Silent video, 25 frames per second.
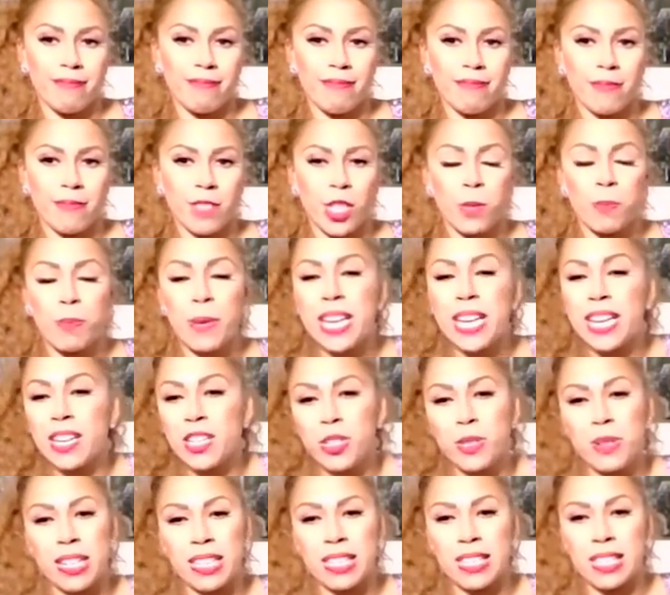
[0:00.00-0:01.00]
speak
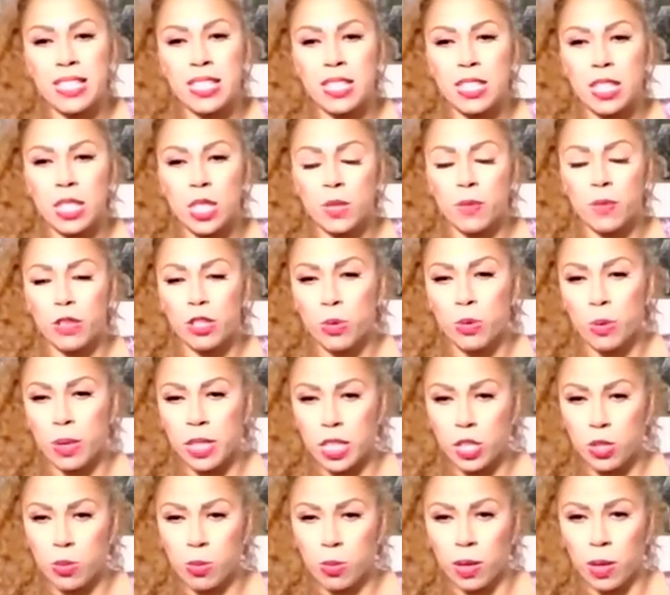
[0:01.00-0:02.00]
into existence for
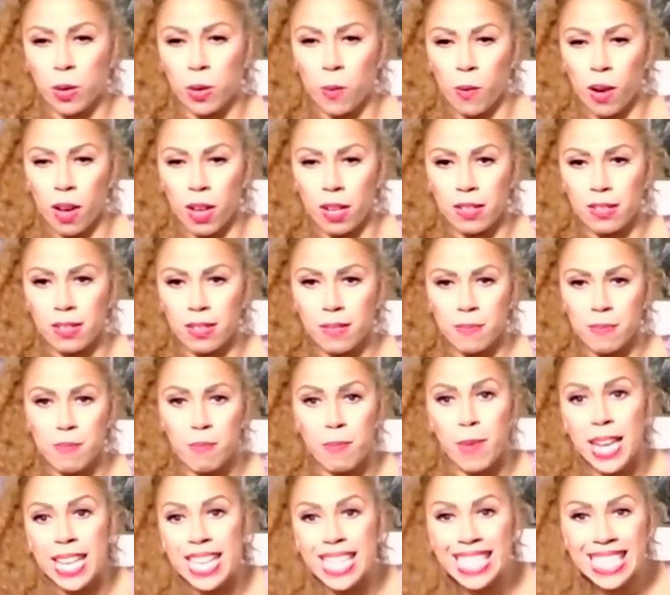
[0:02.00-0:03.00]
2021.
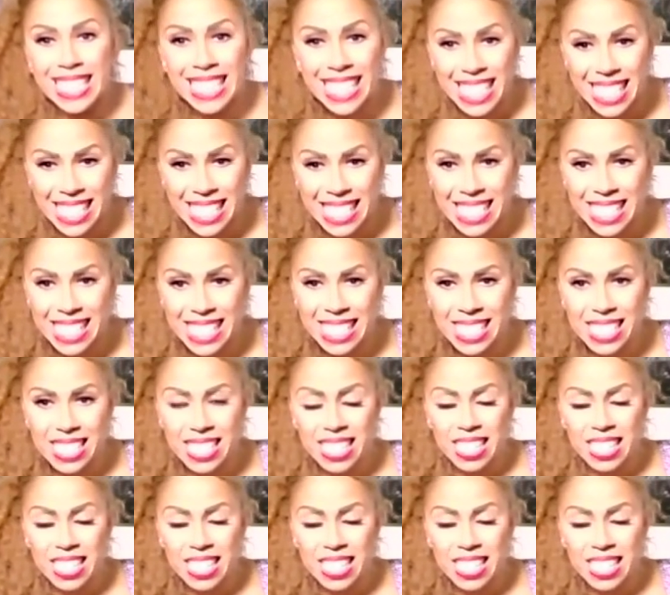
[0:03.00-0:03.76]
Make a list,